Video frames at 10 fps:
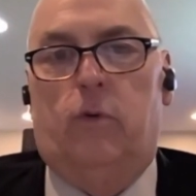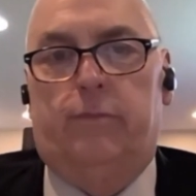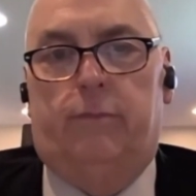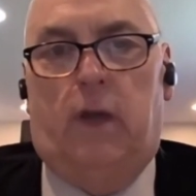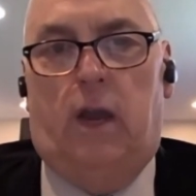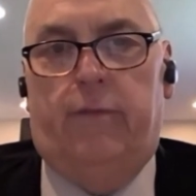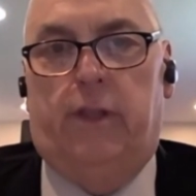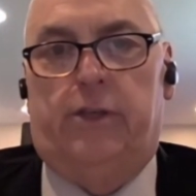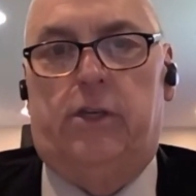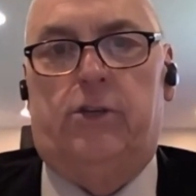we're kind of a
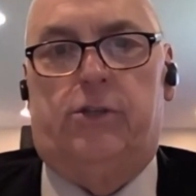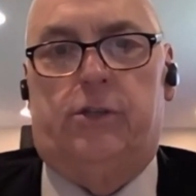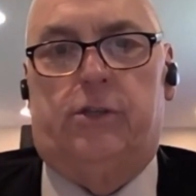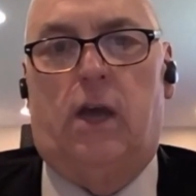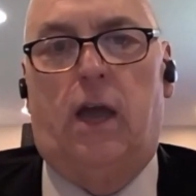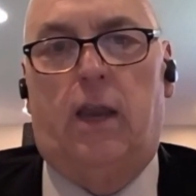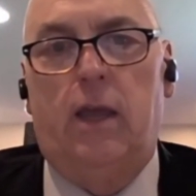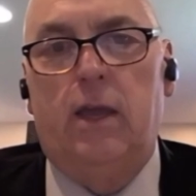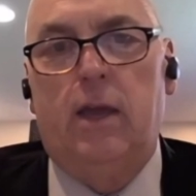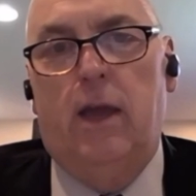litigious
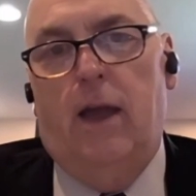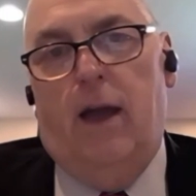society.